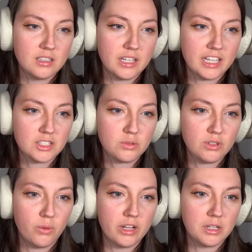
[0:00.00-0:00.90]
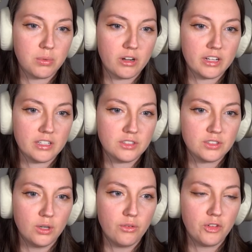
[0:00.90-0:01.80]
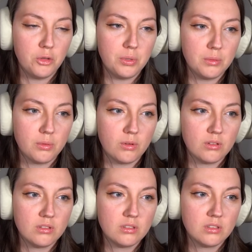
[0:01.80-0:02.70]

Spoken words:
I guess when the wedding party is so few people.